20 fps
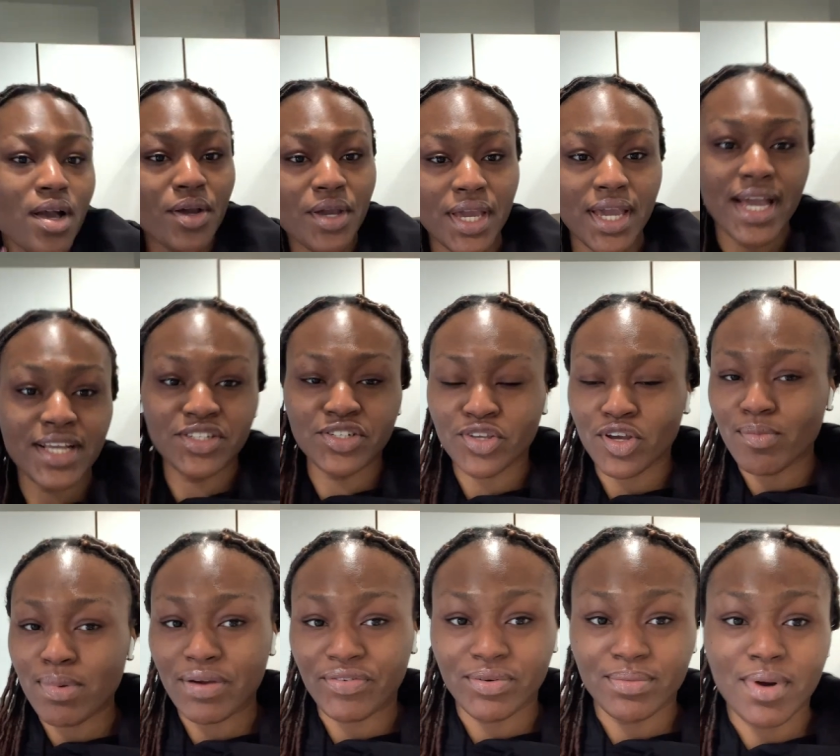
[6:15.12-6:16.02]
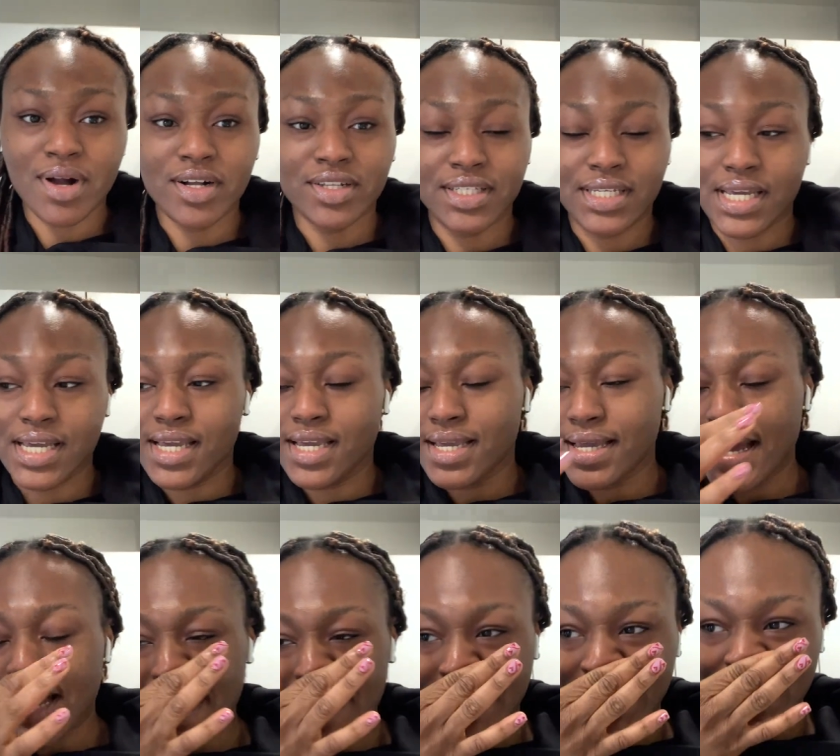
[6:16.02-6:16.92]
okay, I just got back from Aldi
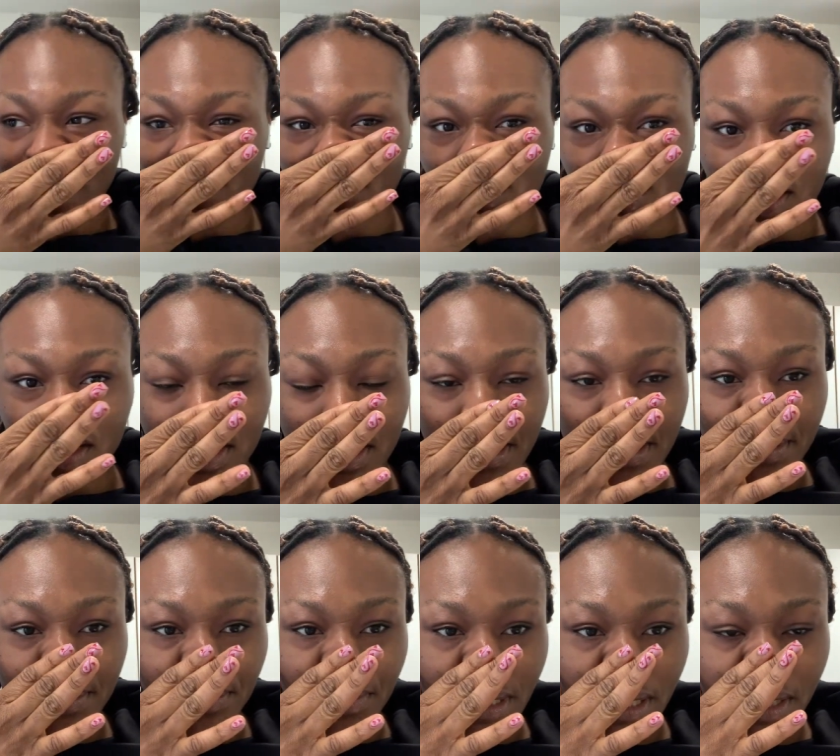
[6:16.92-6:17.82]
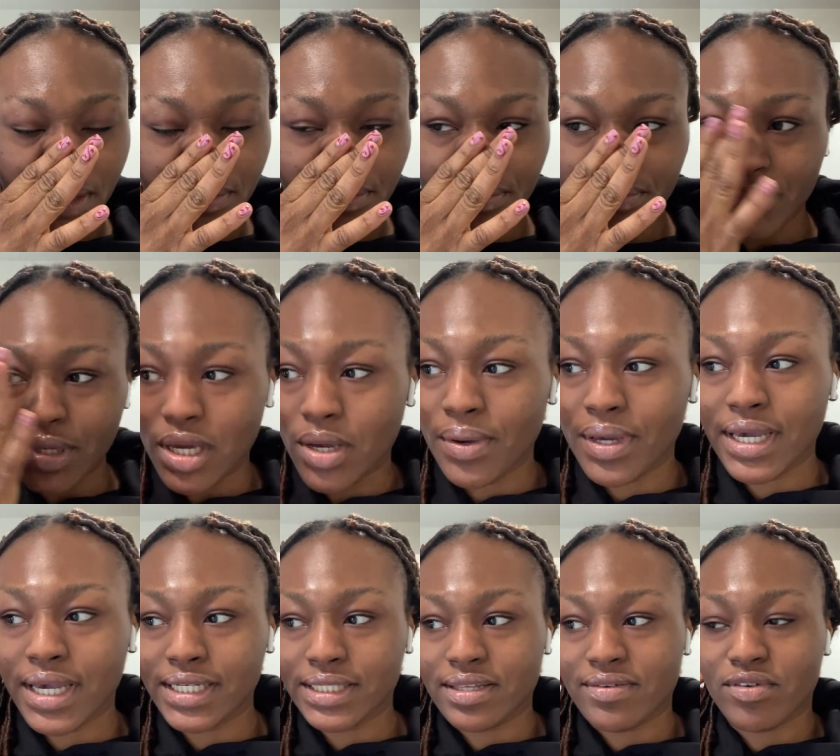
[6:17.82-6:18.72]
and I've got to be quick
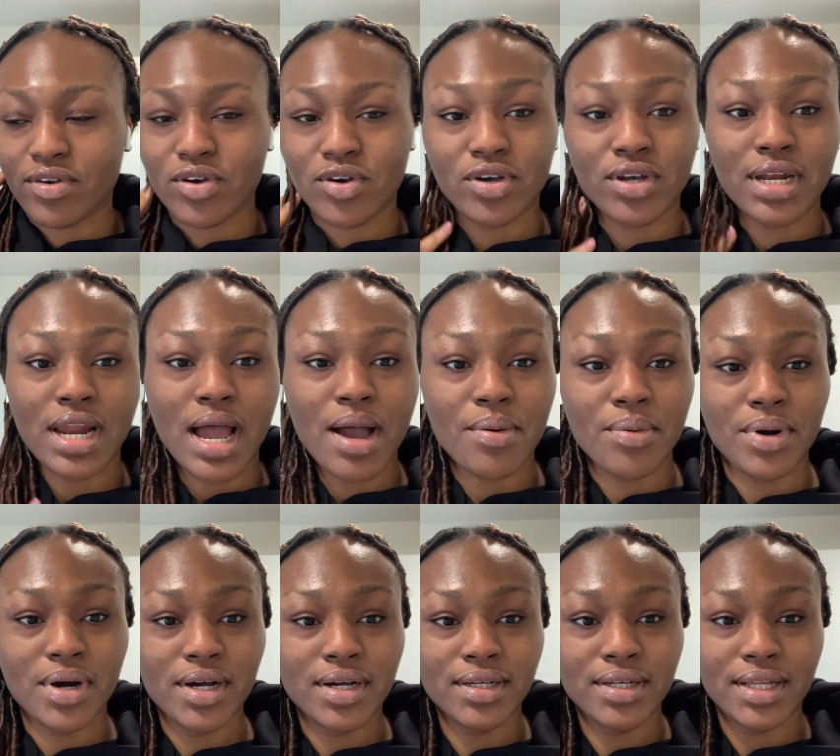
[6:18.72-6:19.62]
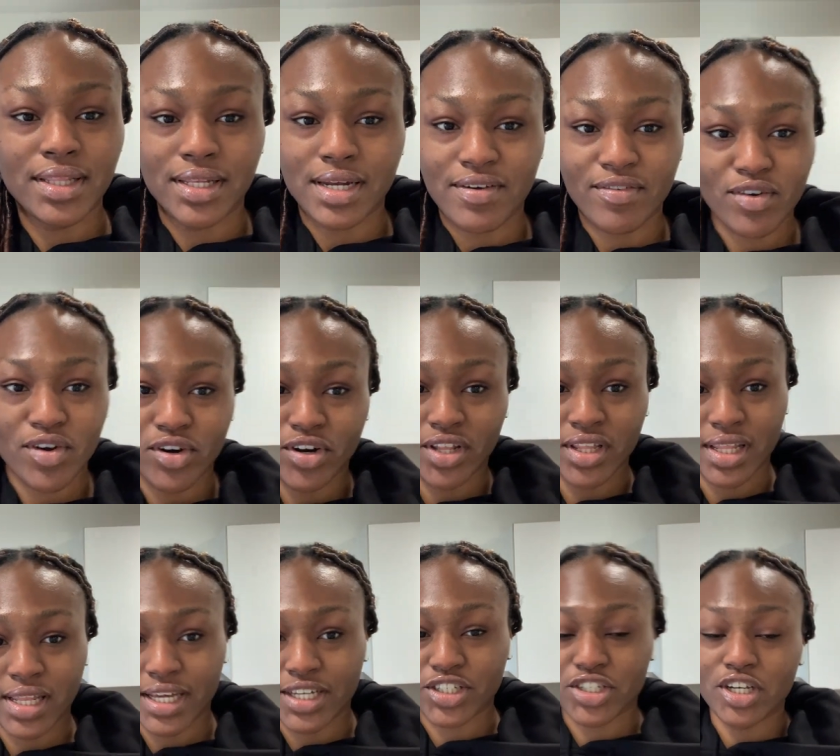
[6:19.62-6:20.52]
because I've got an hour and then I've got another
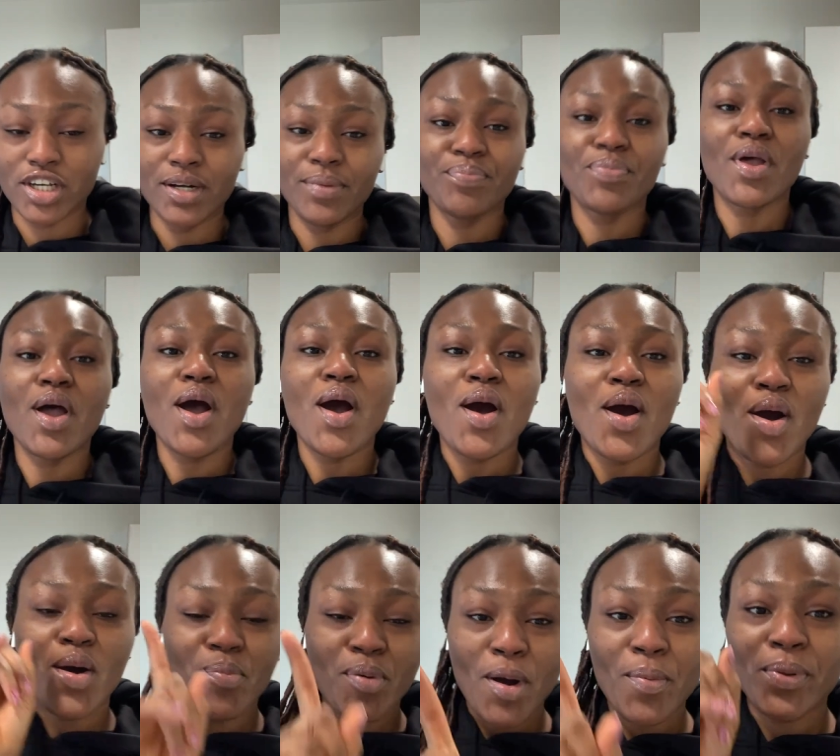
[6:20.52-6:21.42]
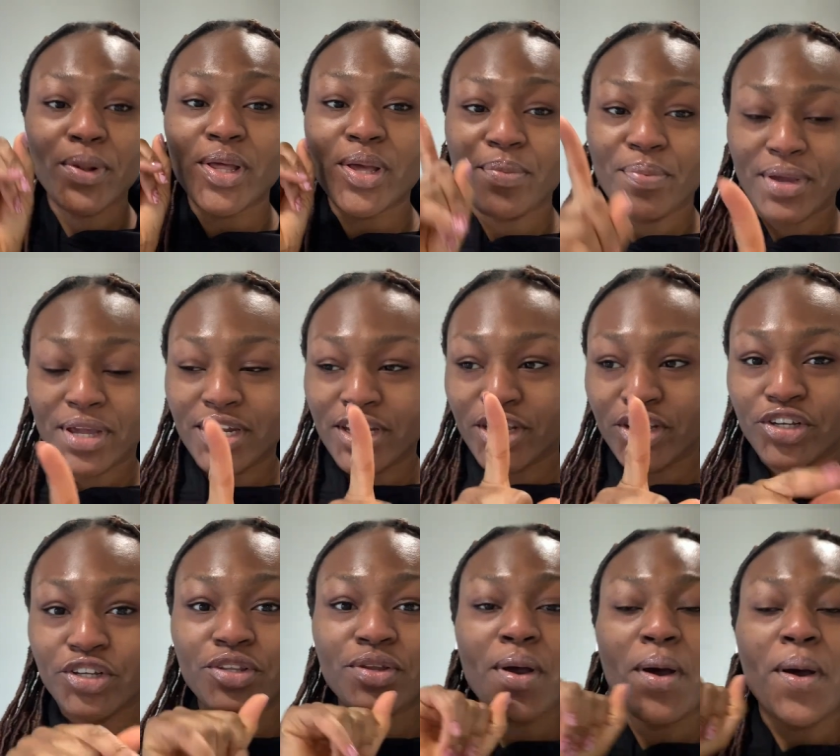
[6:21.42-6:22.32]
lecture. Unpopular
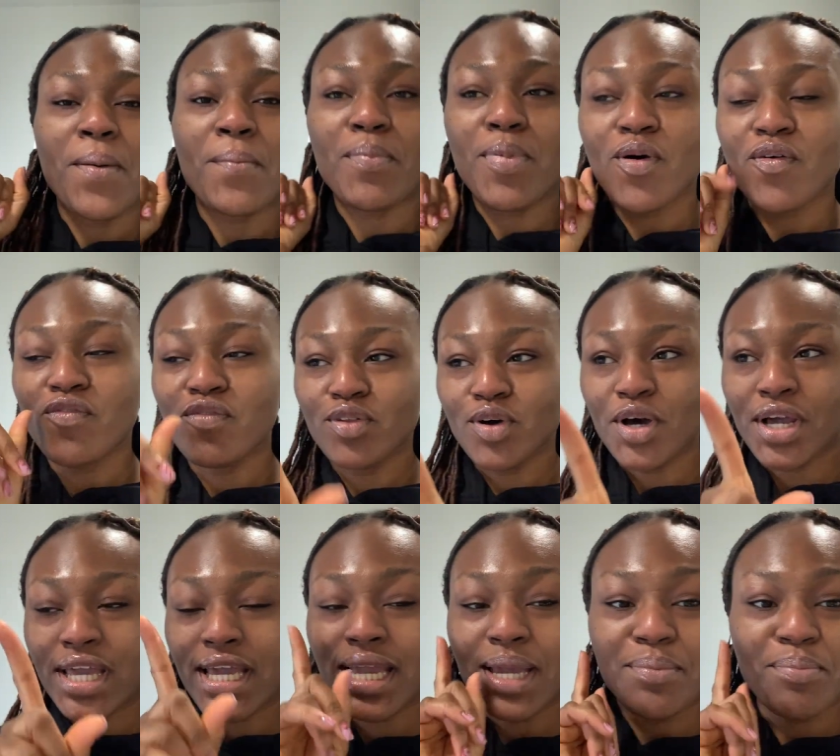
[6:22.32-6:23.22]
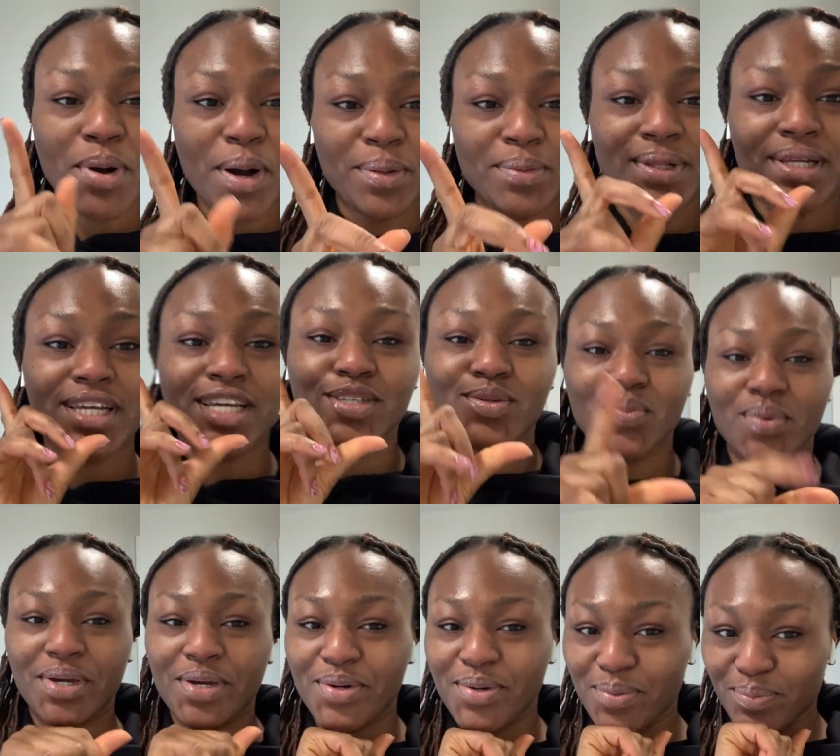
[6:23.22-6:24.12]
opinion, but vlogging in public is
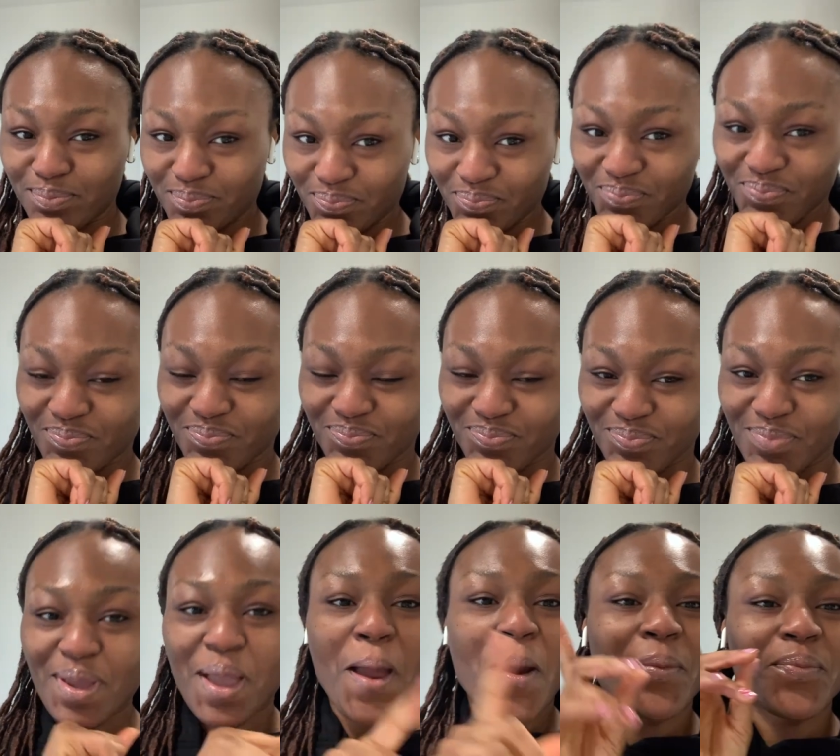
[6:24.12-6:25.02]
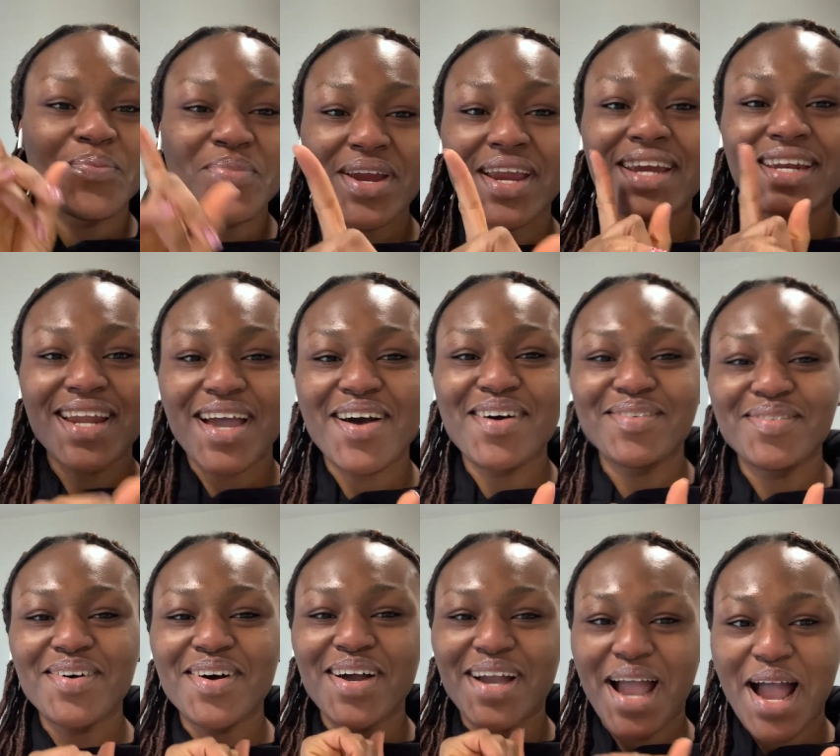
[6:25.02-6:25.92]
weird. Bringing
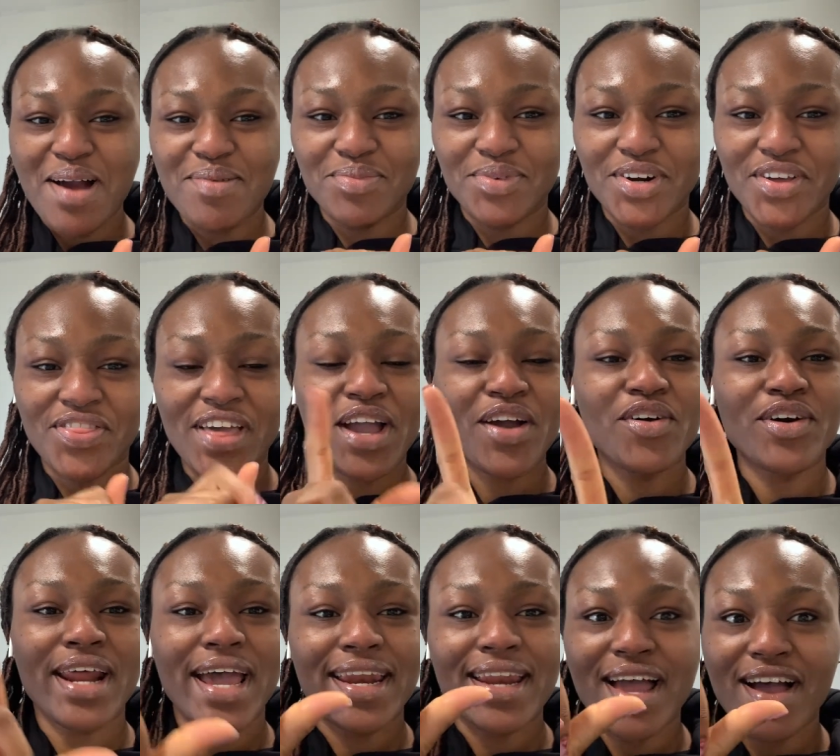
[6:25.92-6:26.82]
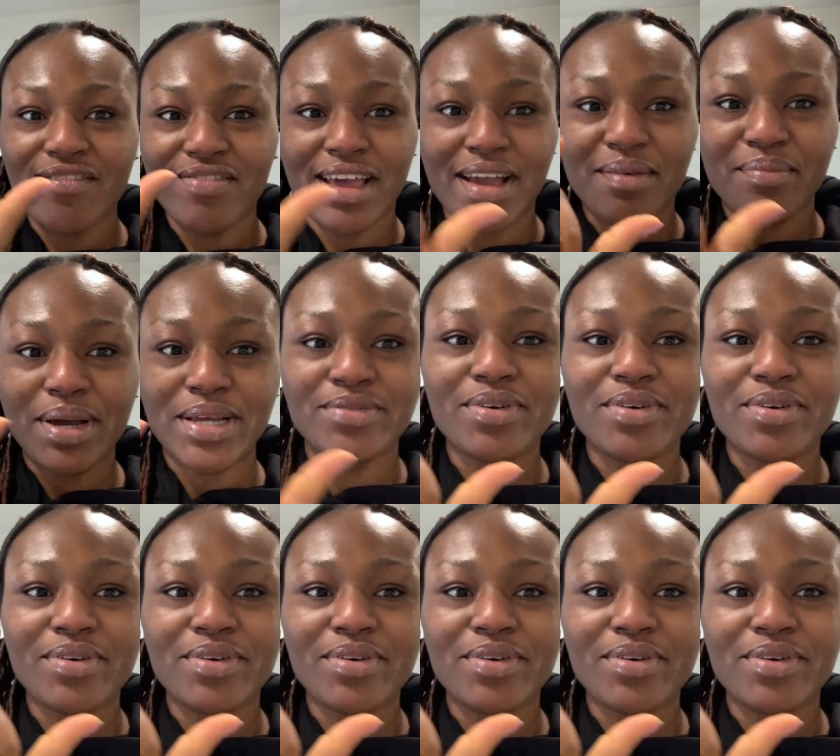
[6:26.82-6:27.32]
out a camera, thank God I didn't have like my